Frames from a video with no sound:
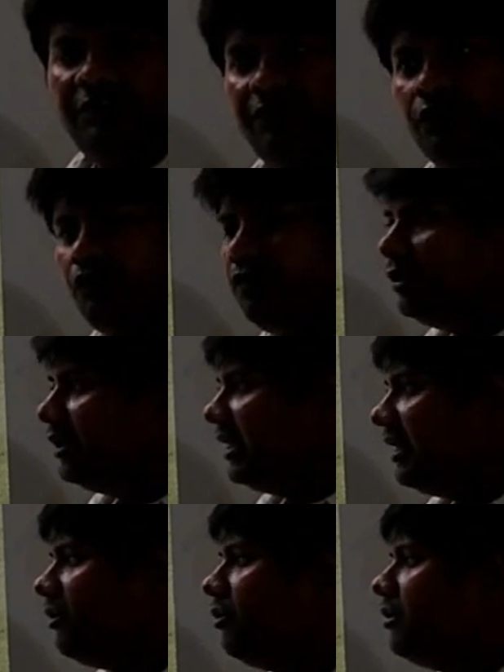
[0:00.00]
fuel,
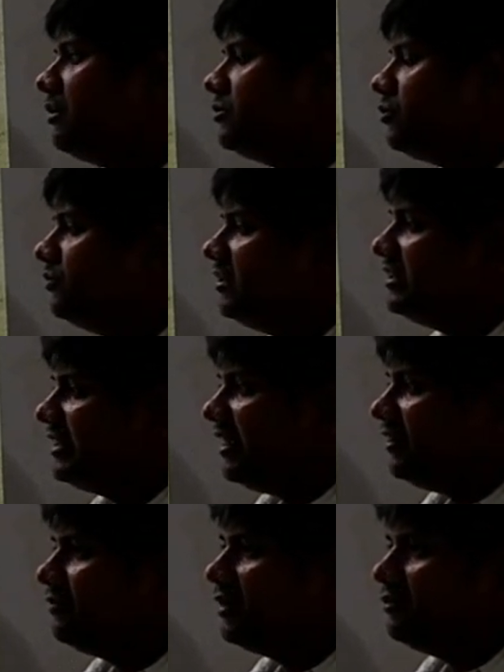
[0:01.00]
also we
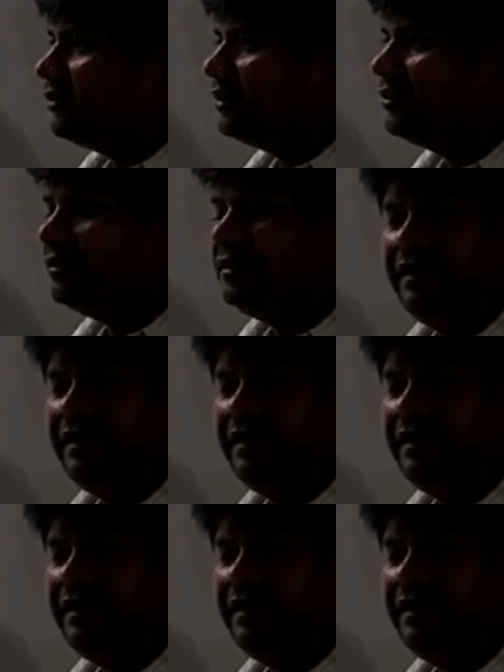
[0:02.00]
save our